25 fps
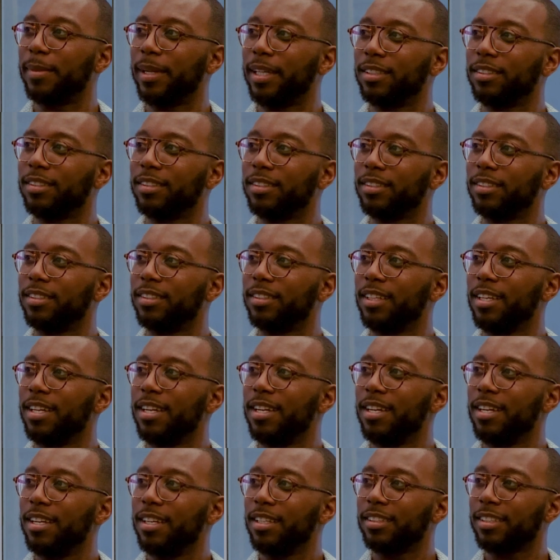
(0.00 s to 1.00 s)
basis.
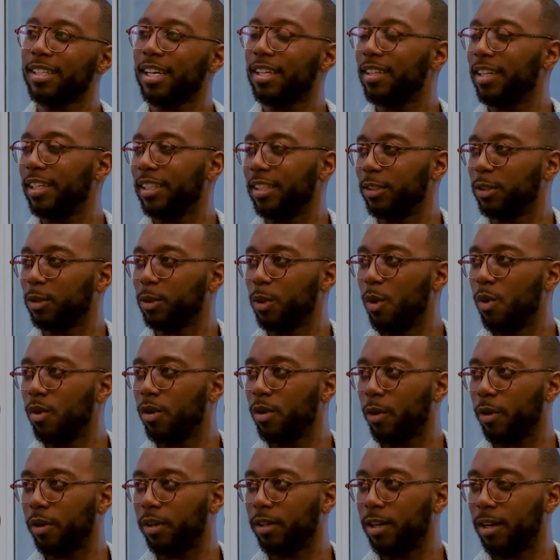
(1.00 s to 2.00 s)
It's kind of like in school
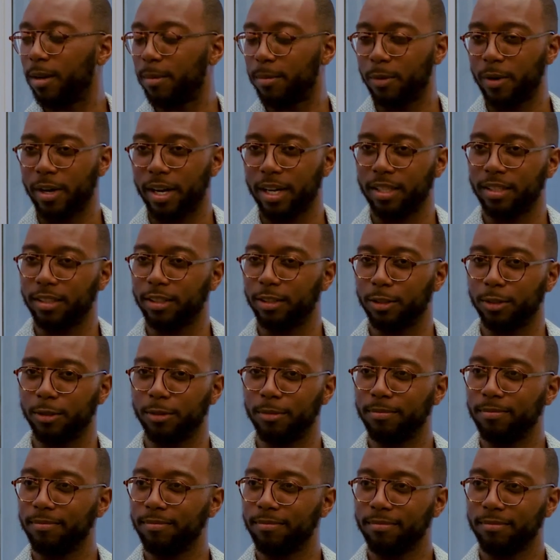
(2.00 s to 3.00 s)
growing up, right?
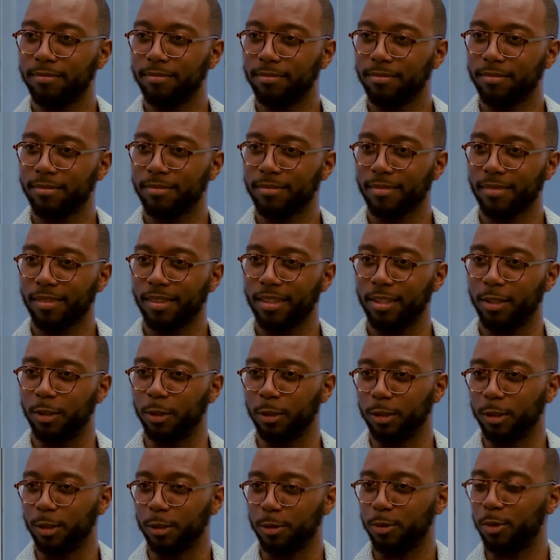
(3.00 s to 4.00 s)

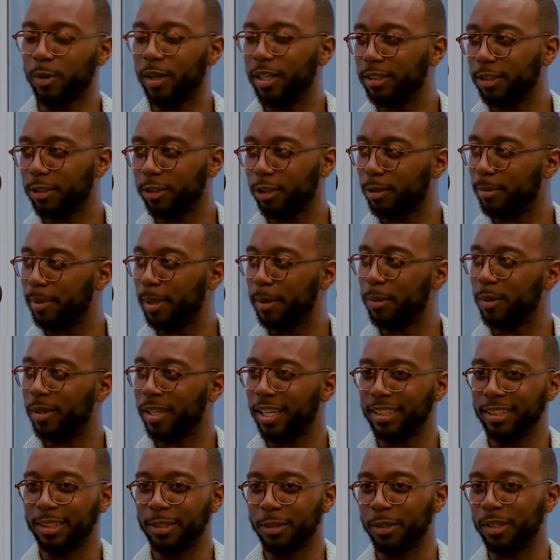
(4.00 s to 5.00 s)
Your friends are the people
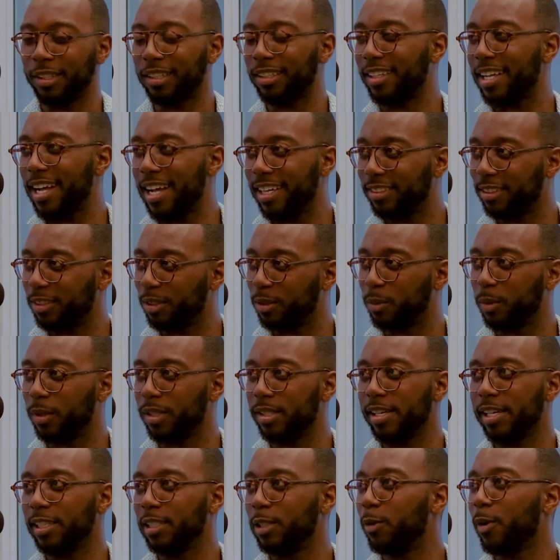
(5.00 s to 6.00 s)
that you're in classes
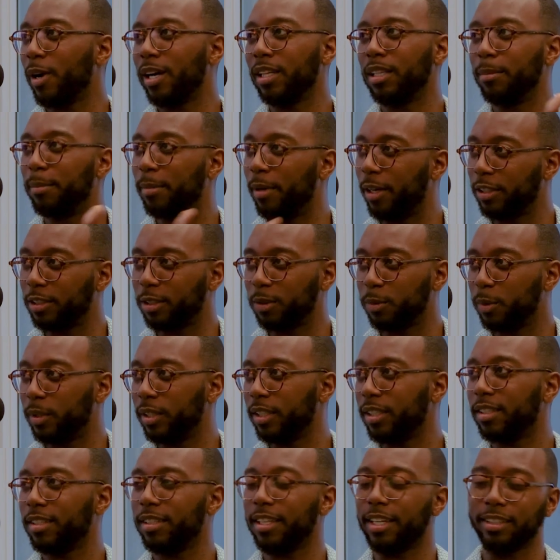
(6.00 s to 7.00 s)
with, that you ride the bus
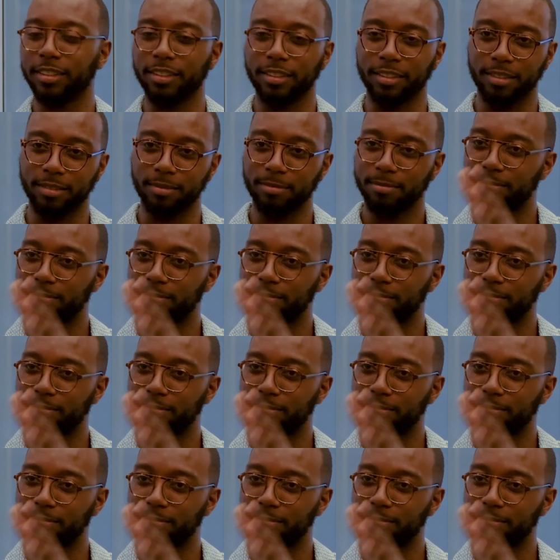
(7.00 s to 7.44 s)
with, that you